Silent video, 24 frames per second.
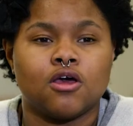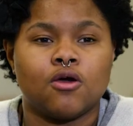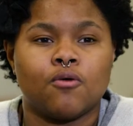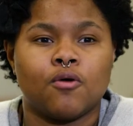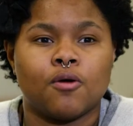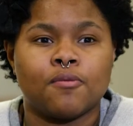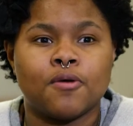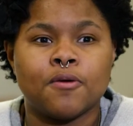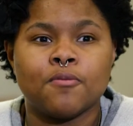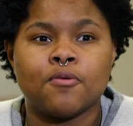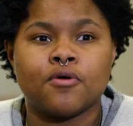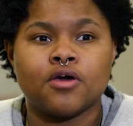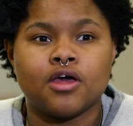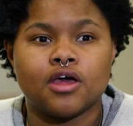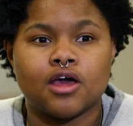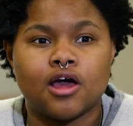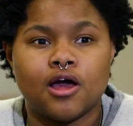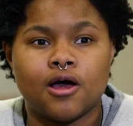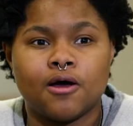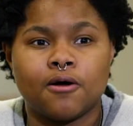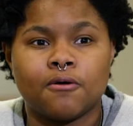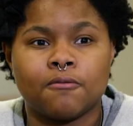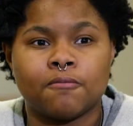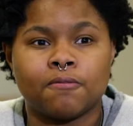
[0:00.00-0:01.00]
where people could
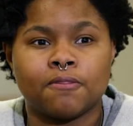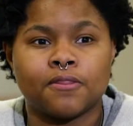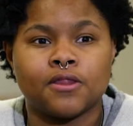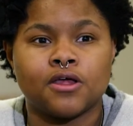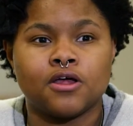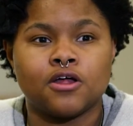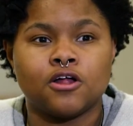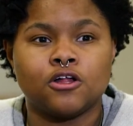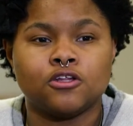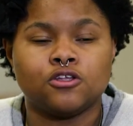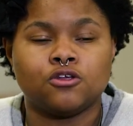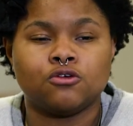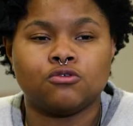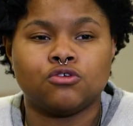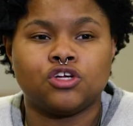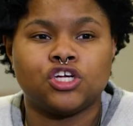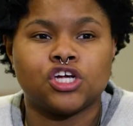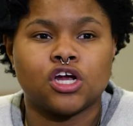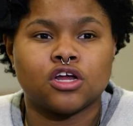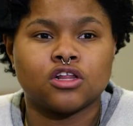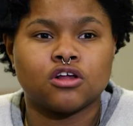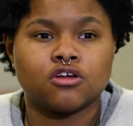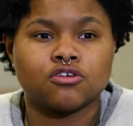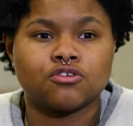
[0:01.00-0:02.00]
come to
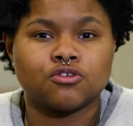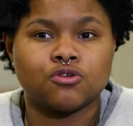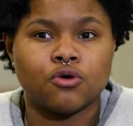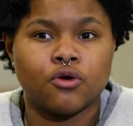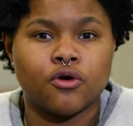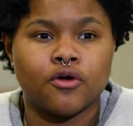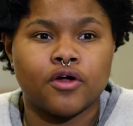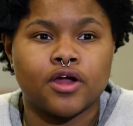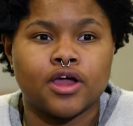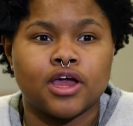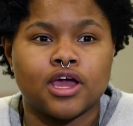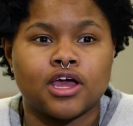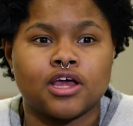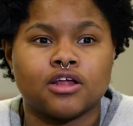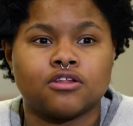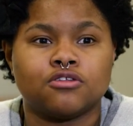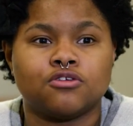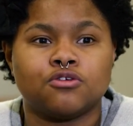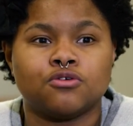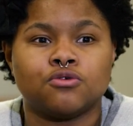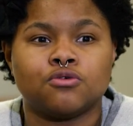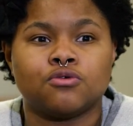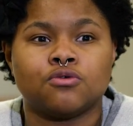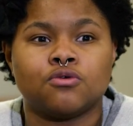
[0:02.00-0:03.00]
share their story,
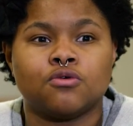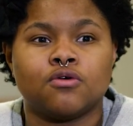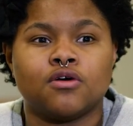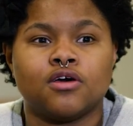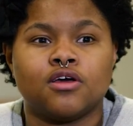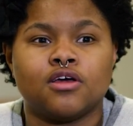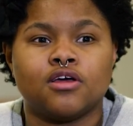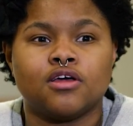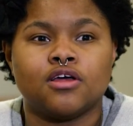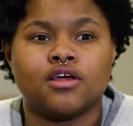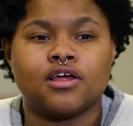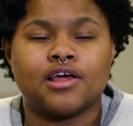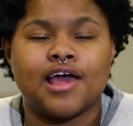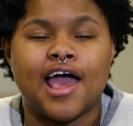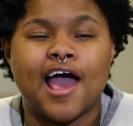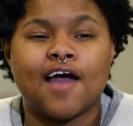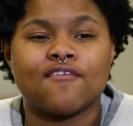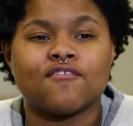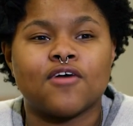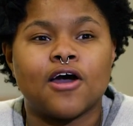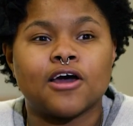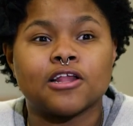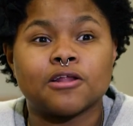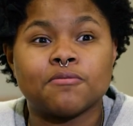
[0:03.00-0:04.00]
to
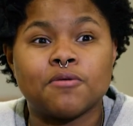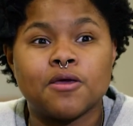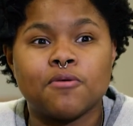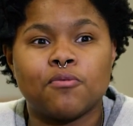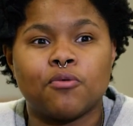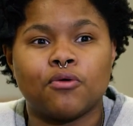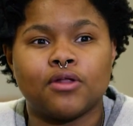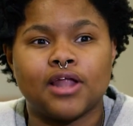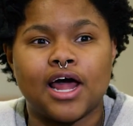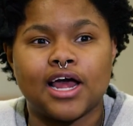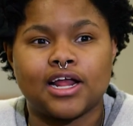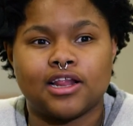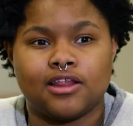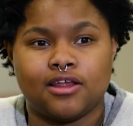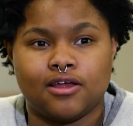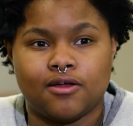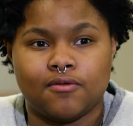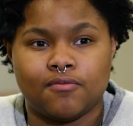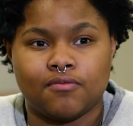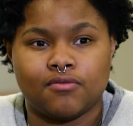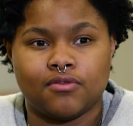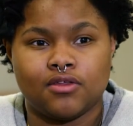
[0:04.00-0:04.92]
have other people like them.